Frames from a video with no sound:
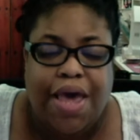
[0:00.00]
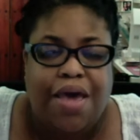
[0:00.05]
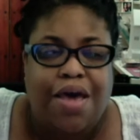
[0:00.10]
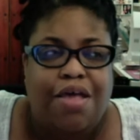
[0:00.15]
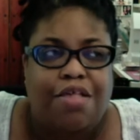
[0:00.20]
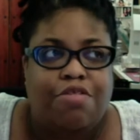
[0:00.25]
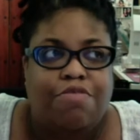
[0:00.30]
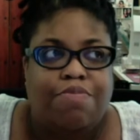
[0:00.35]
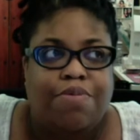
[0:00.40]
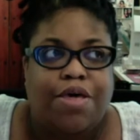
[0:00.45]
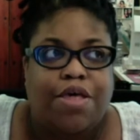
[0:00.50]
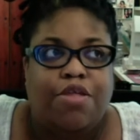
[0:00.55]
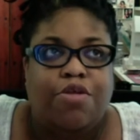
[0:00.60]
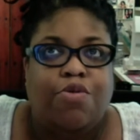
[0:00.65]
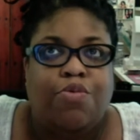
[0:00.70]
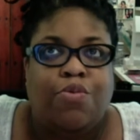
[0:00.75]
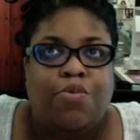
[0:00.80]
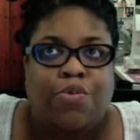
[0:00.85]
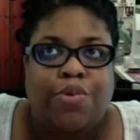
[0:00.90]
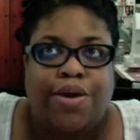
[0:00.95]
has been
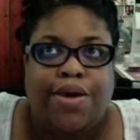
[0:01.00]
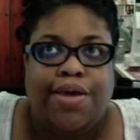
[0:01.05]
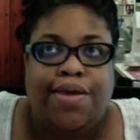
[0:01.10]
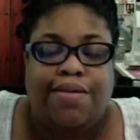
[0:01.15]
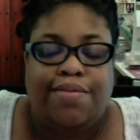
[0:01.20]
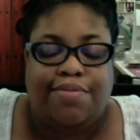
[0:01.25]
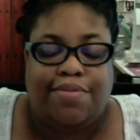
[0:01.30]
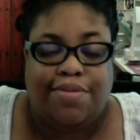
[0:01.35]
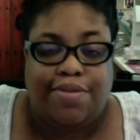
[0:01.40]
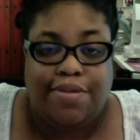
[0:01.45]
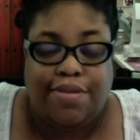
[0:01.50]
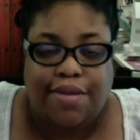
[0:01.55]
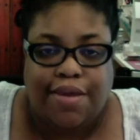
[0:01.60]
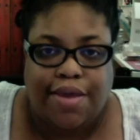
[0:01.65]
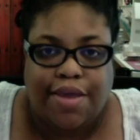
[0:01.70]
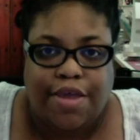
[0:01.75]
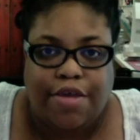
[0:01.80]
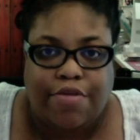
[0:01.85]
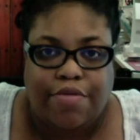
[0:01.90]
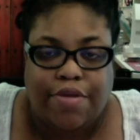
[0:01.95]

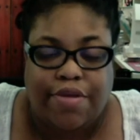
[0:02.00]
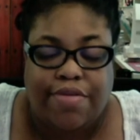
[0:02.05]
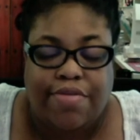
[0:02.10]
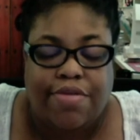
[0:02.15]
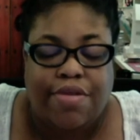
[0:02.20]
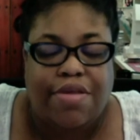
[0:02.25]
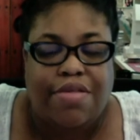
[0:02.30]
ridiculous.